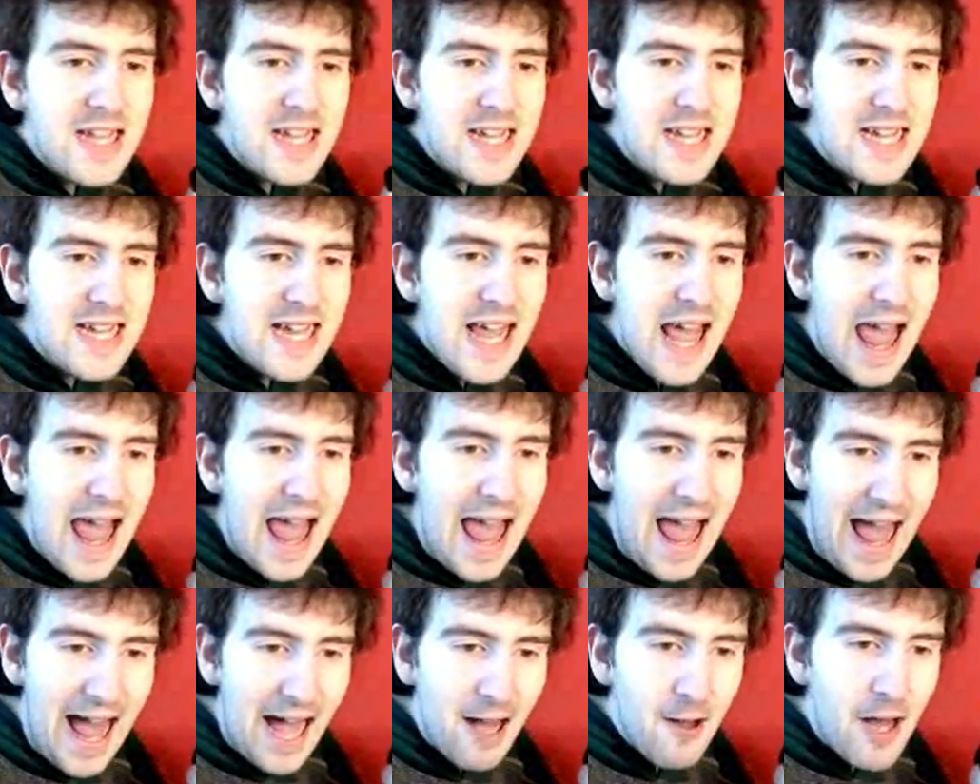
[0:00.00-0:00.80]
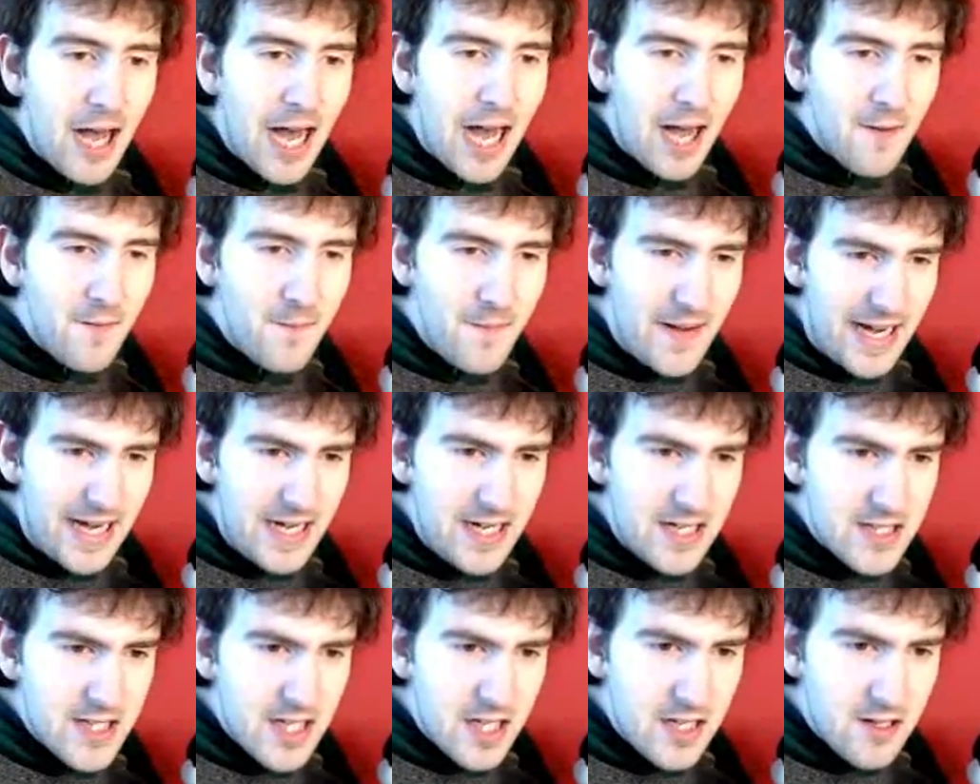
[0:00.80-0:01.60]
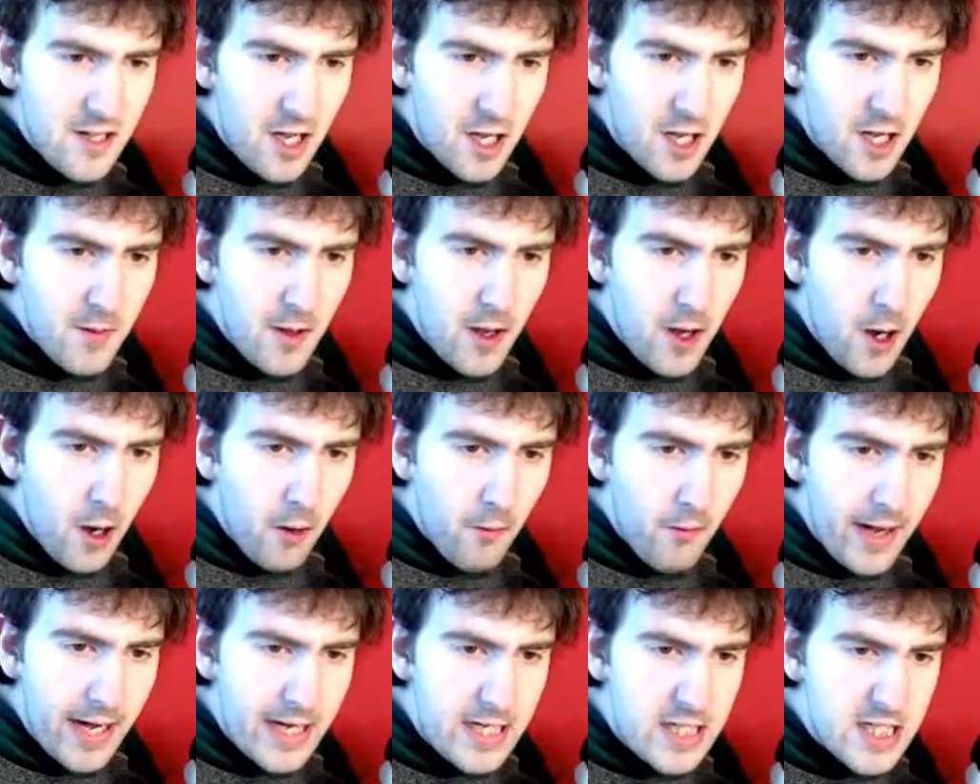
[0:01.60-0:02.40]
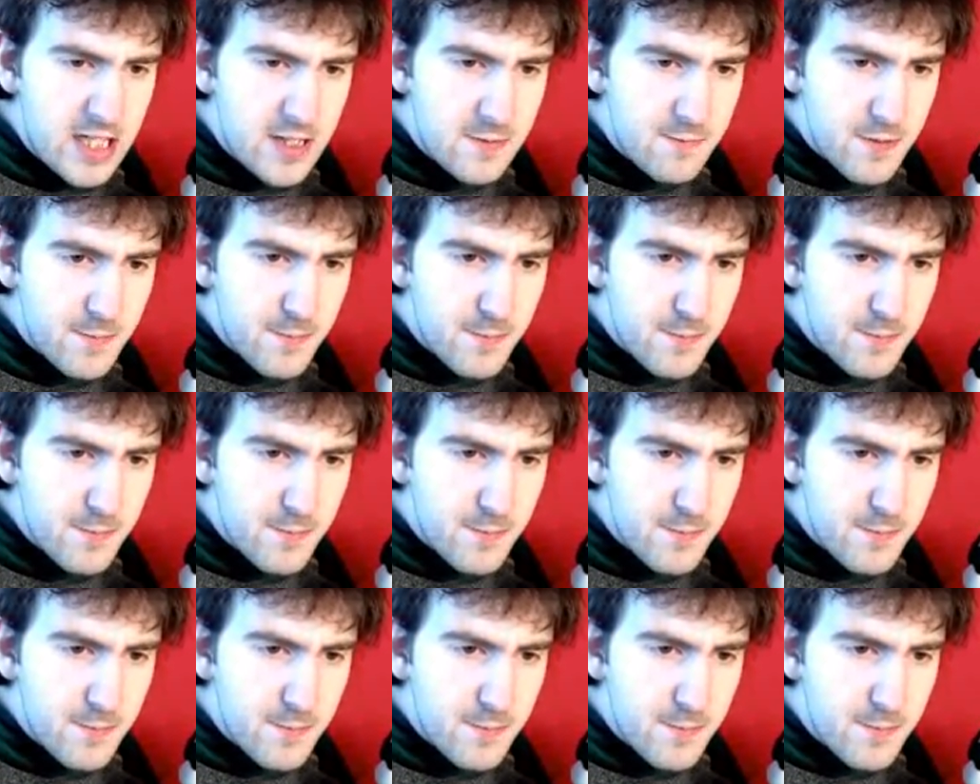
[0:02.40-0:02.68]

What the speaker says: Yeah, I think the clockwork orange